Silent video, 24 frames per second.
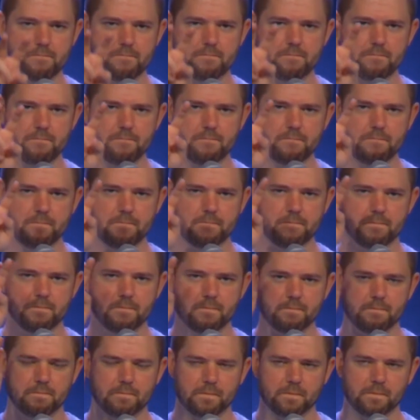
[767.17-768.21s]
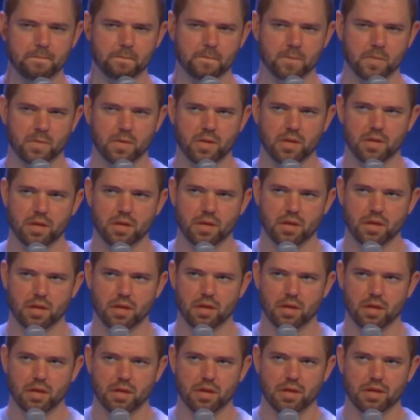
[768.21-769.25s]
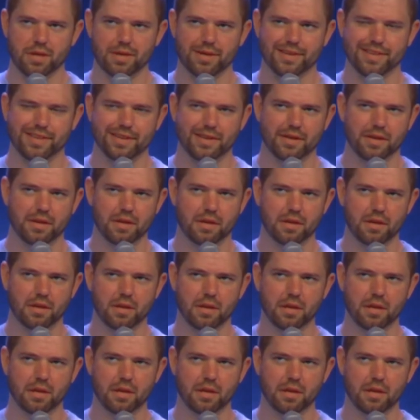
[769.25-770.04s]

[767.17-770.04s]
Nobody speaks.